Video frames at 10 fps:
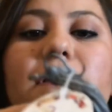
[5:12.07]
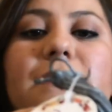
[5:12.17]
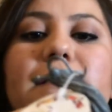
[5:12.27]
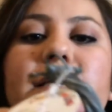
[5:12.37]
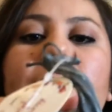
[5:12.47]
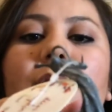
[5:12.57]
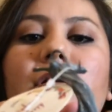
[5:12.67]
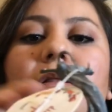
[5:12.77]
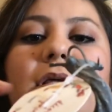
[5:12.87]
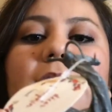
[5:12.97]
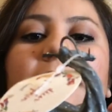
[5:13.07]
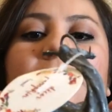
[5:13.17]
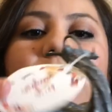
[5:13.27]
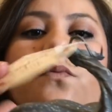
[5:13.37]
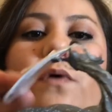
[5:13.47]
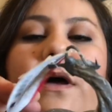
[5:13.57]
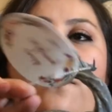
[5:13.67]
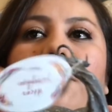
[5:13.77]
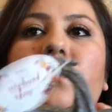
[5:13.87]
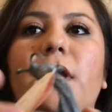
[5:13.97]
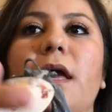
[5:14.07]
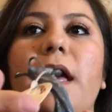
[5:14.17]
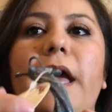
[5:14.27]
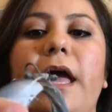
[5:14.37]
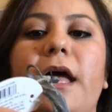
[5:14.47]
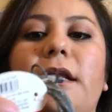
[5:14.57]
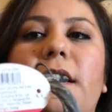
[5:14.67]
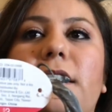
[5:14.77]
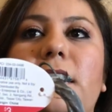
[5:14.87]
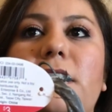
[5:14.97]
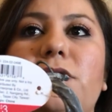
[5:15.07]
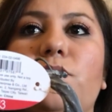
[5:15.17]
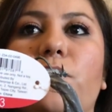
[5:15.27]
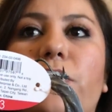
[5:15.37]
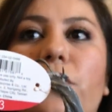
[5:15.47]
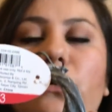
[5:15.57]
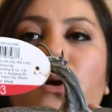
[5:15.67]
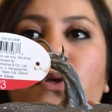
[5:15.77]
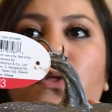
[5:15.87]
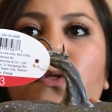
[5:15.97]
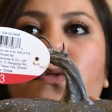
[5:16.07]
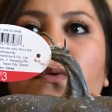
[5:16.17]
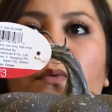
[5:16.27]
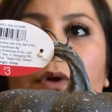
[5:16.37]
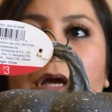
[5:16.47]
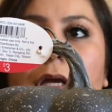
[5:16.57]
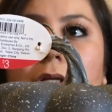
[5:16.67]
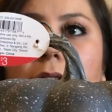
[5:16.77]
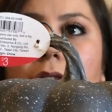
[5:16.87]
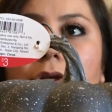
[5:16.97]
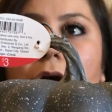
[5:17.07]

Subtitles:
the stem on these as well, and these were $3.